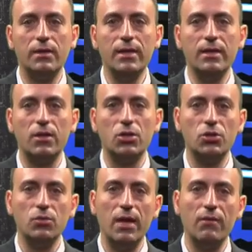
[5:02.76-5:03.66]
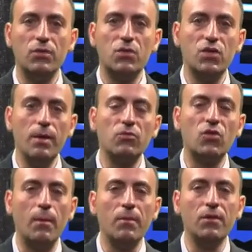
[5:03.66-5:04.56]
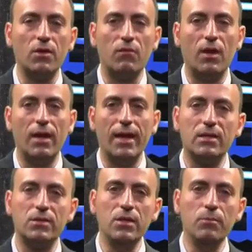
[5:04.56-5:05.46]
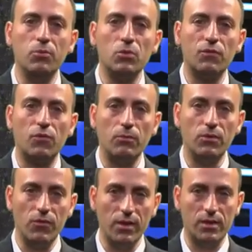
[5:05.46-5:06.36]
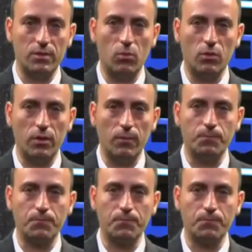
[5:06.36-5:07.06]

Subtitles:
data should have the same time interval as the input from the irradiance model.